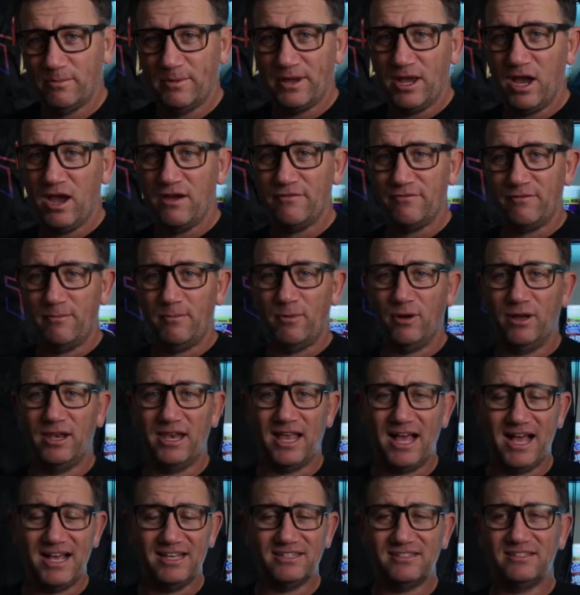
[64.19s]
me over
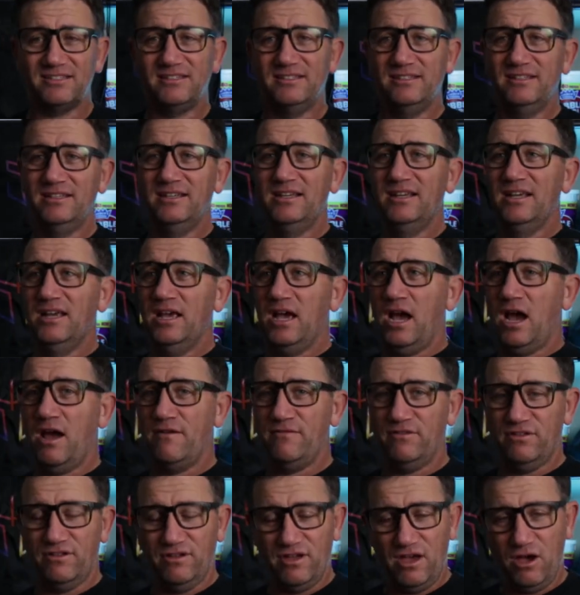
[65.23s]

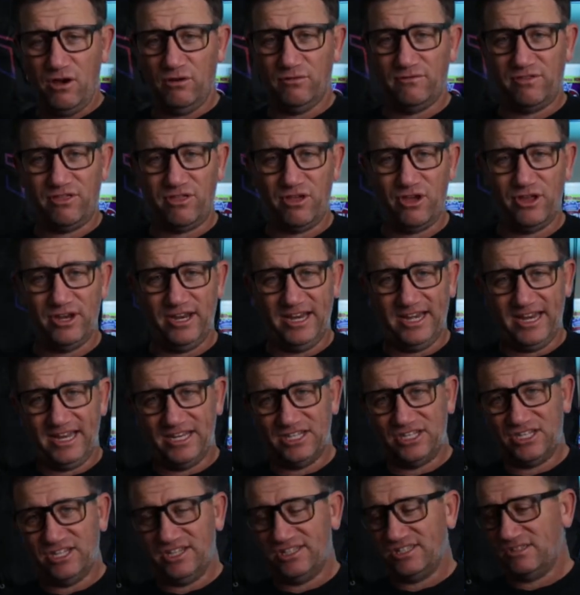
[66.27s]
the old
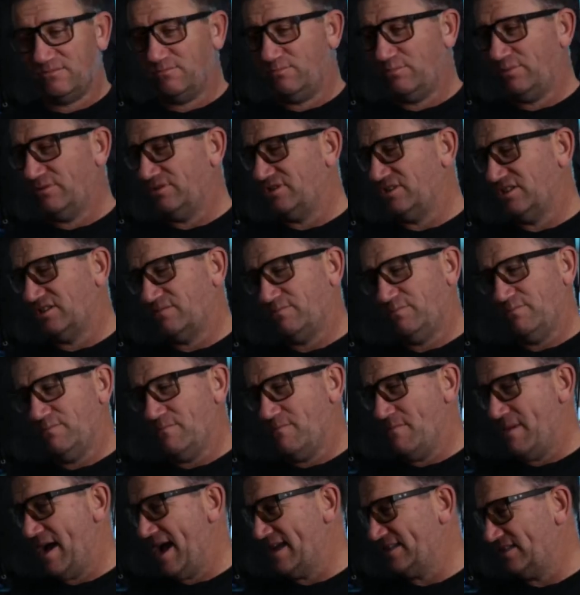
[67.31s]
13-inch. It's just
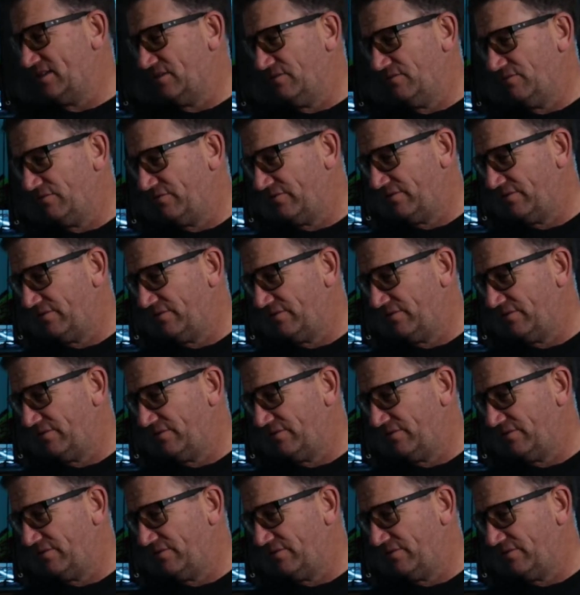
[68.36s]
massive.